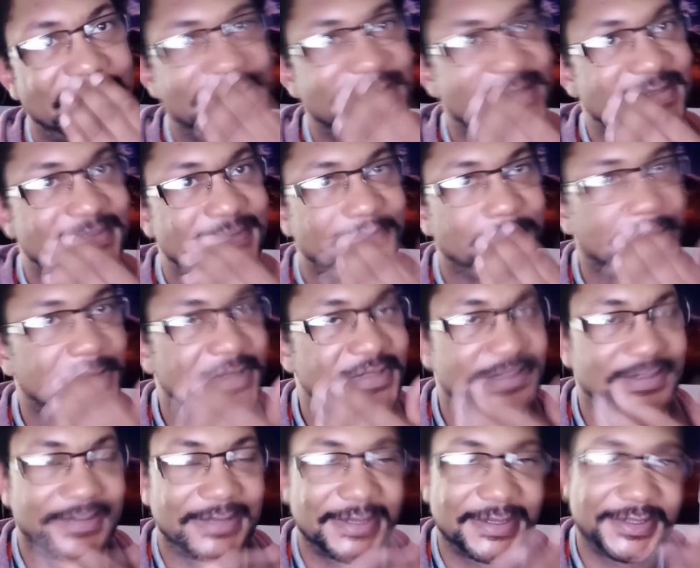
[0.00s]
is the worst
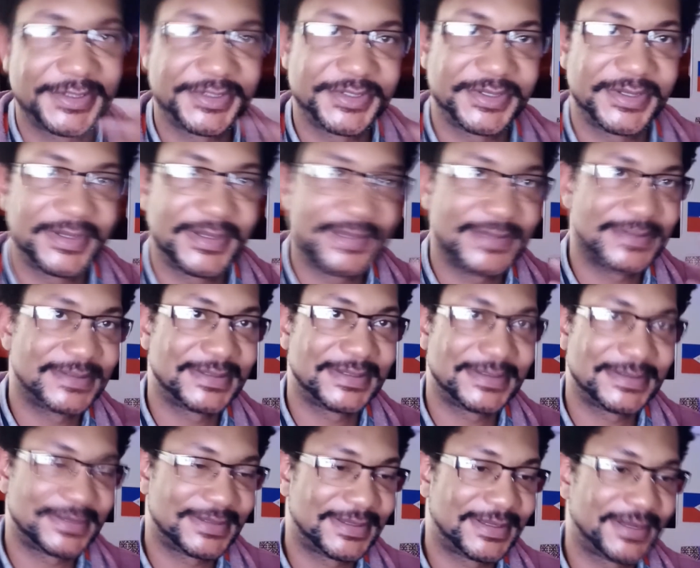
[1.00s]
analogy. It's
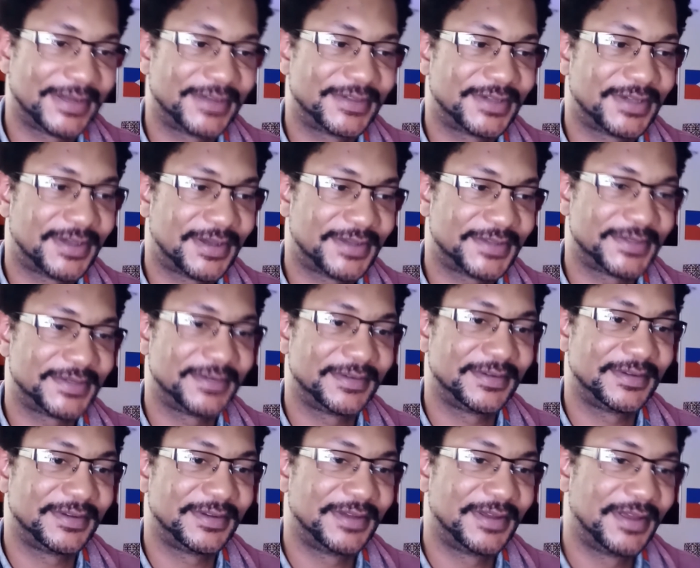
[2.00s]
like
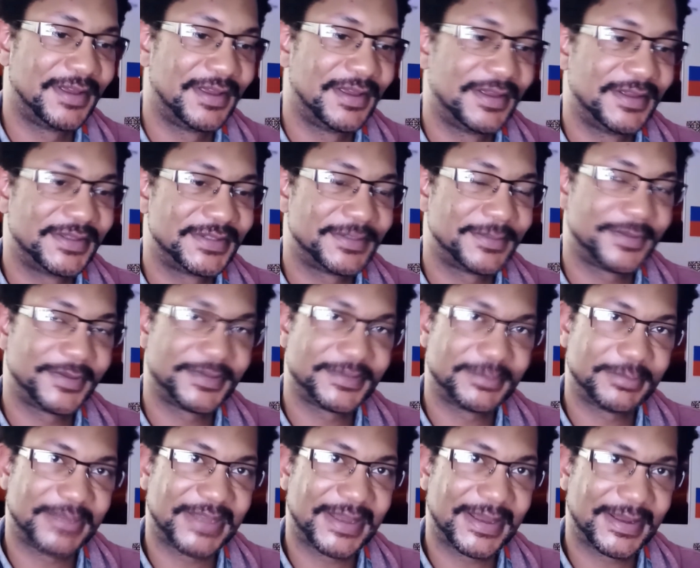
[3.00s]
tossing some of those
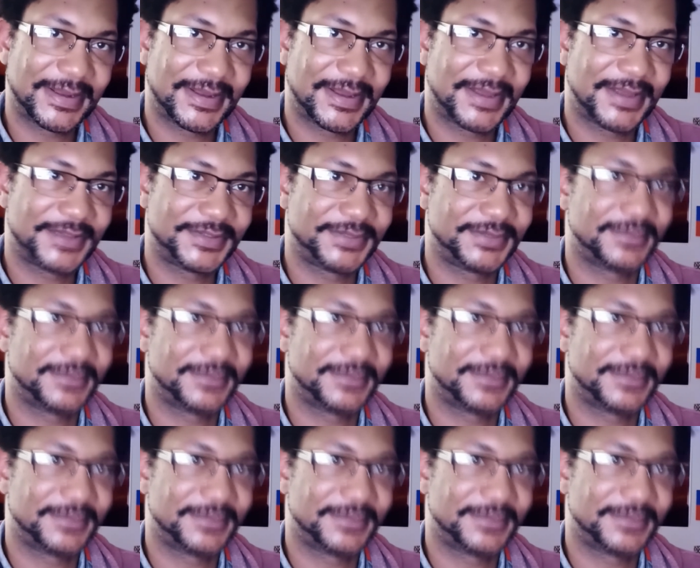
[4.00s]
black cats, you know, the